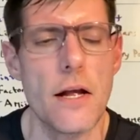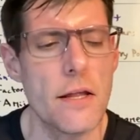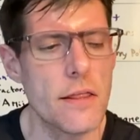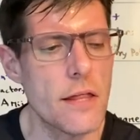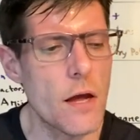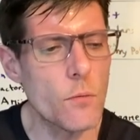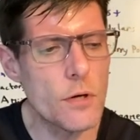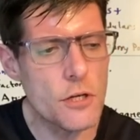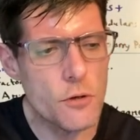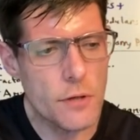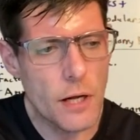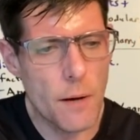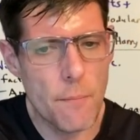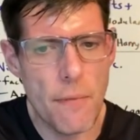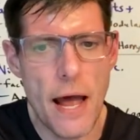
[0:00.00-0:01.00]
Then when you
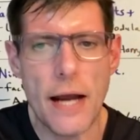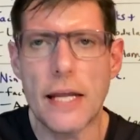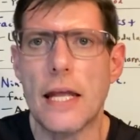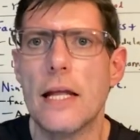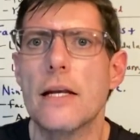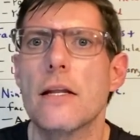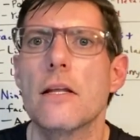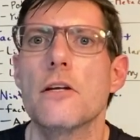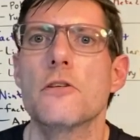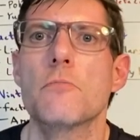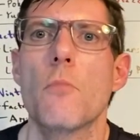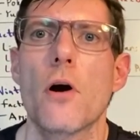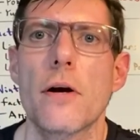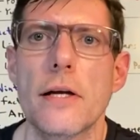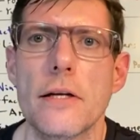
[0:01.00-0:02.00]
come back into these
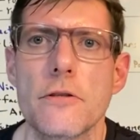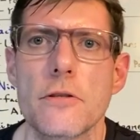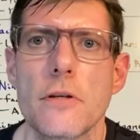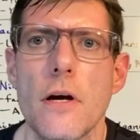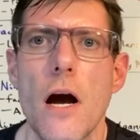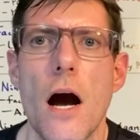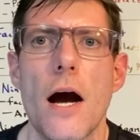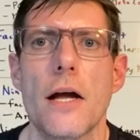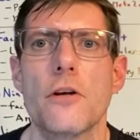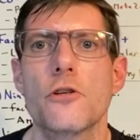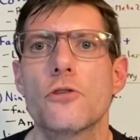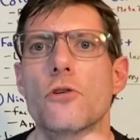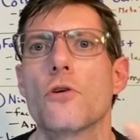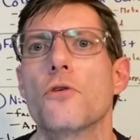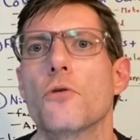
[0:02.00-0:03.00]
markets, I
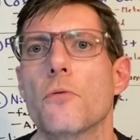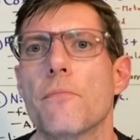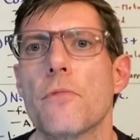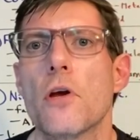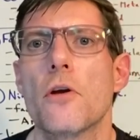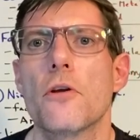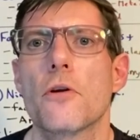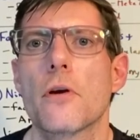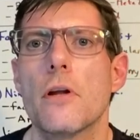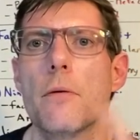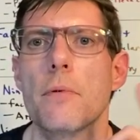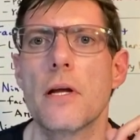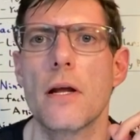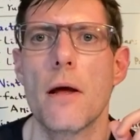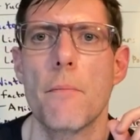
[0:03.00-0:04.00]
assure you, you're going to
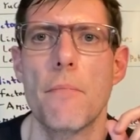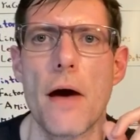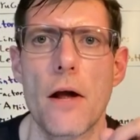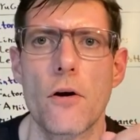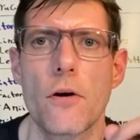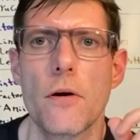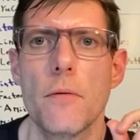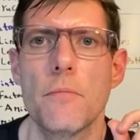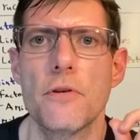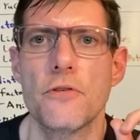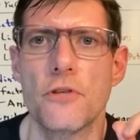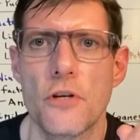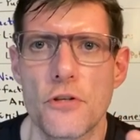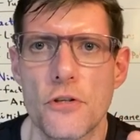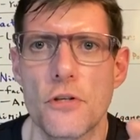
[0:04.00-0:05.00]
be in a better
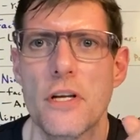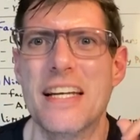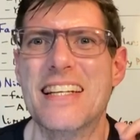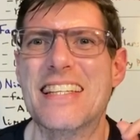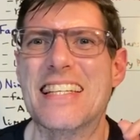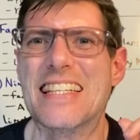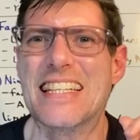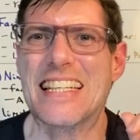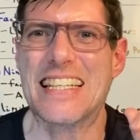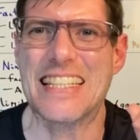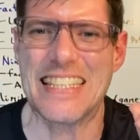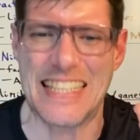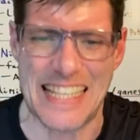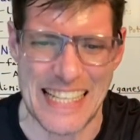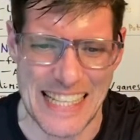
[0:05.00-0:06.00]
position to
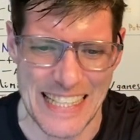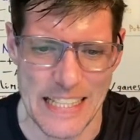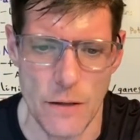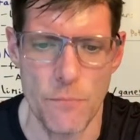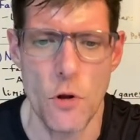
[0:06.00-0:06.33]
succeed.